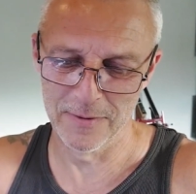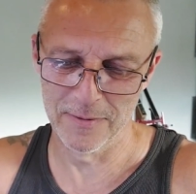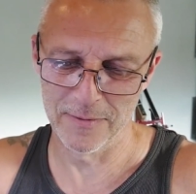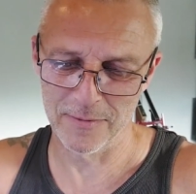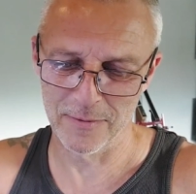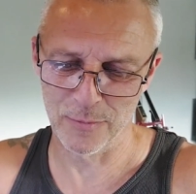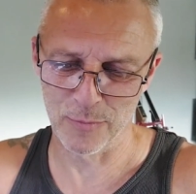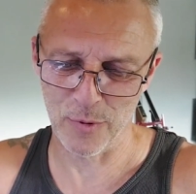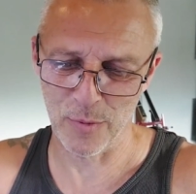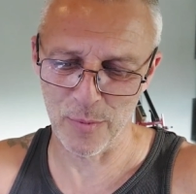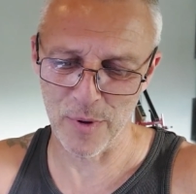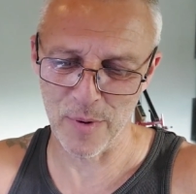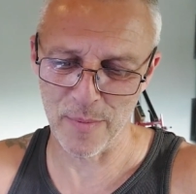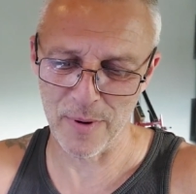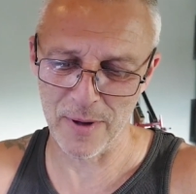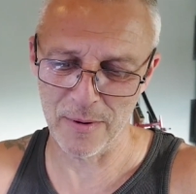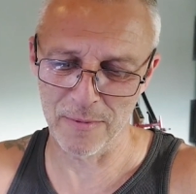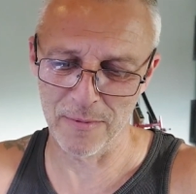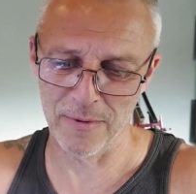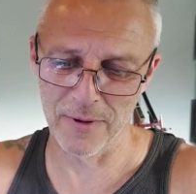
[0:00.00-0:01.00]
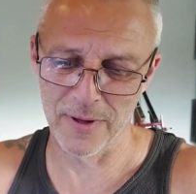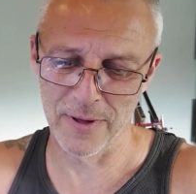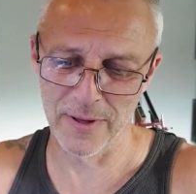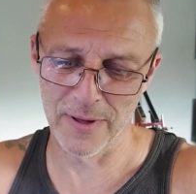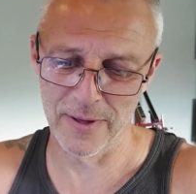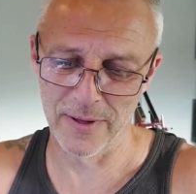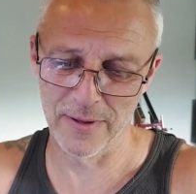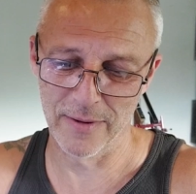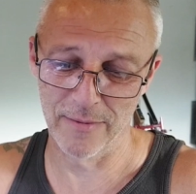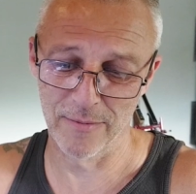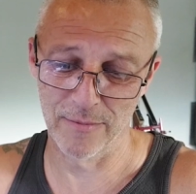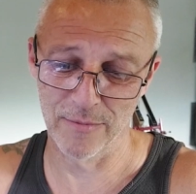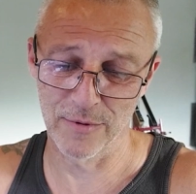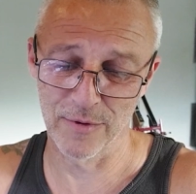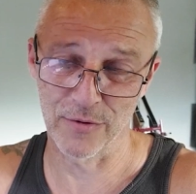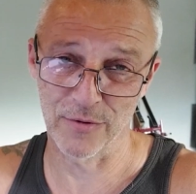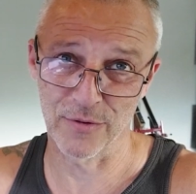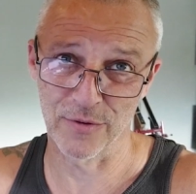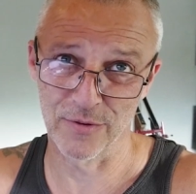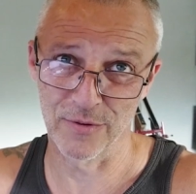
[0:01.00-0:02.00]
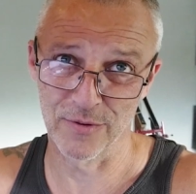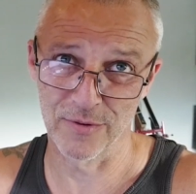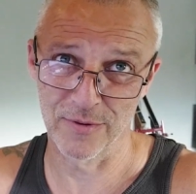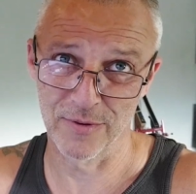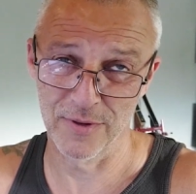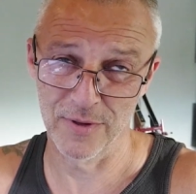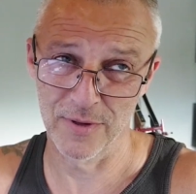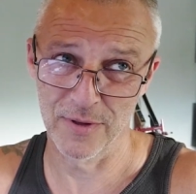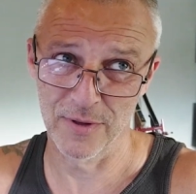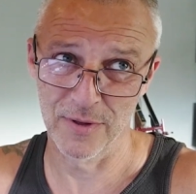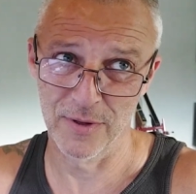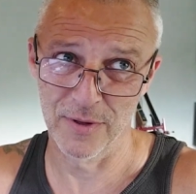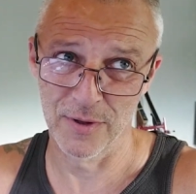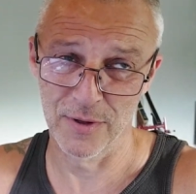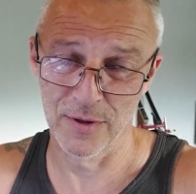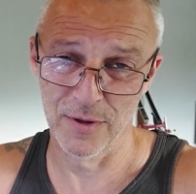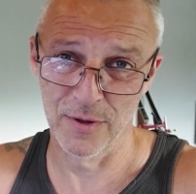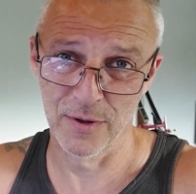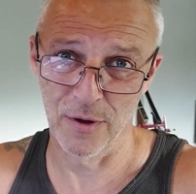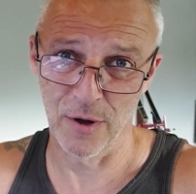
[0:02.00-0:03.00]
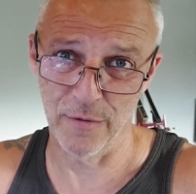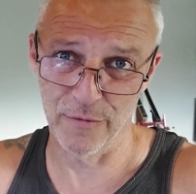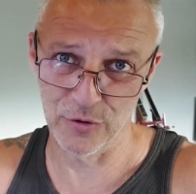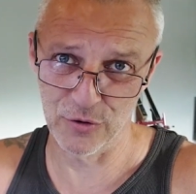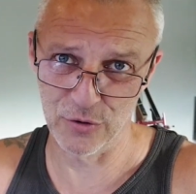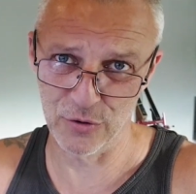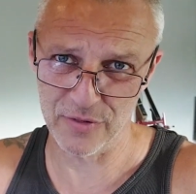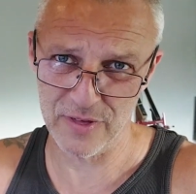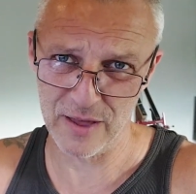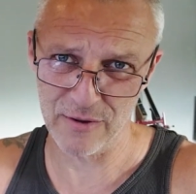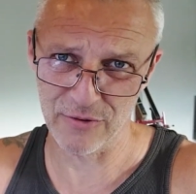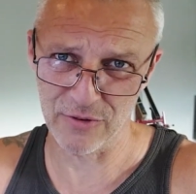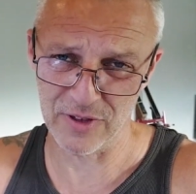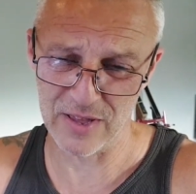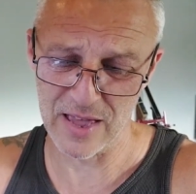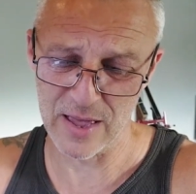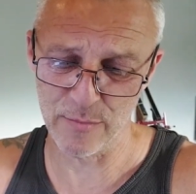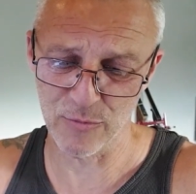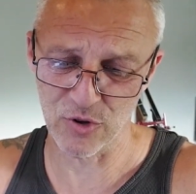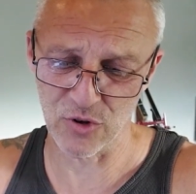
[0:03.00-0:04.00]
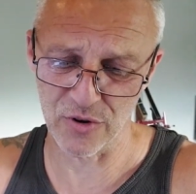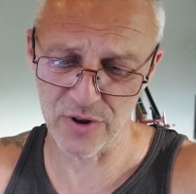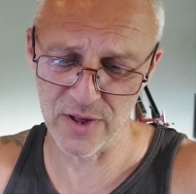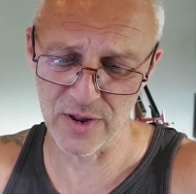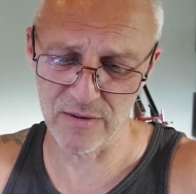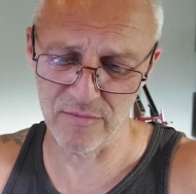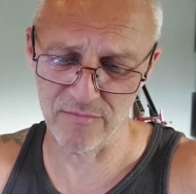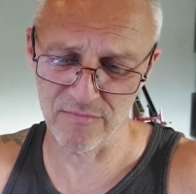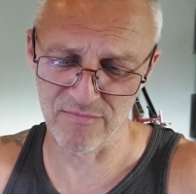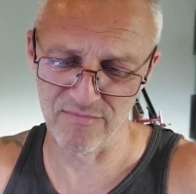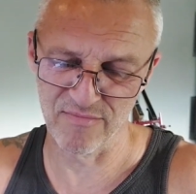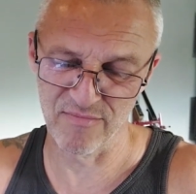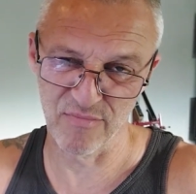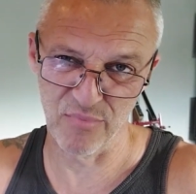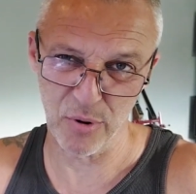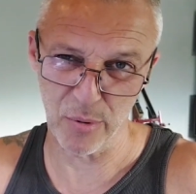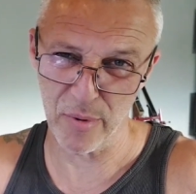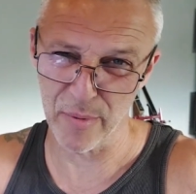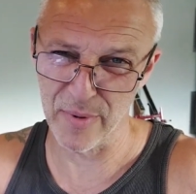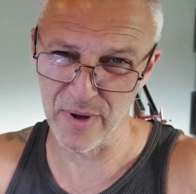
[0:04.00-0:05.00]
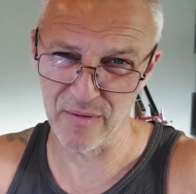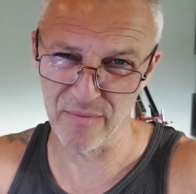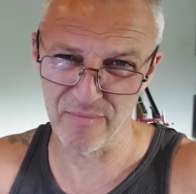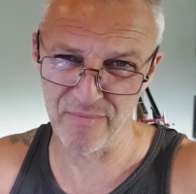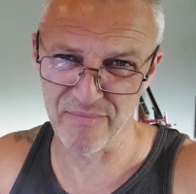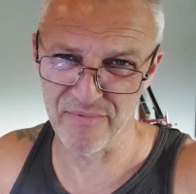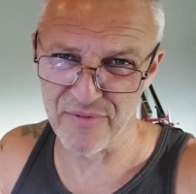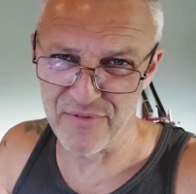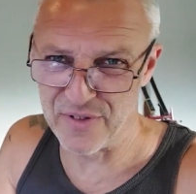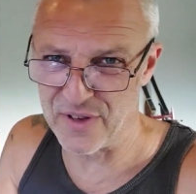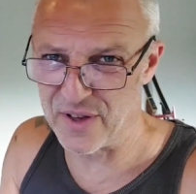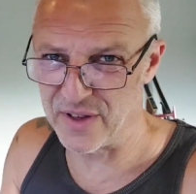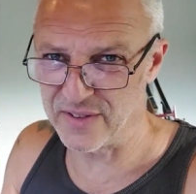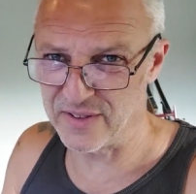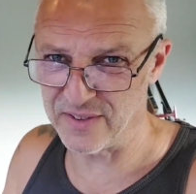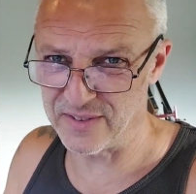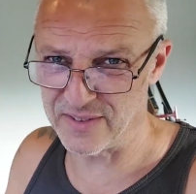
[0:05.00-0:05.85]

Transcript: There's probably about, there's over 2,000 games on here and probably about 30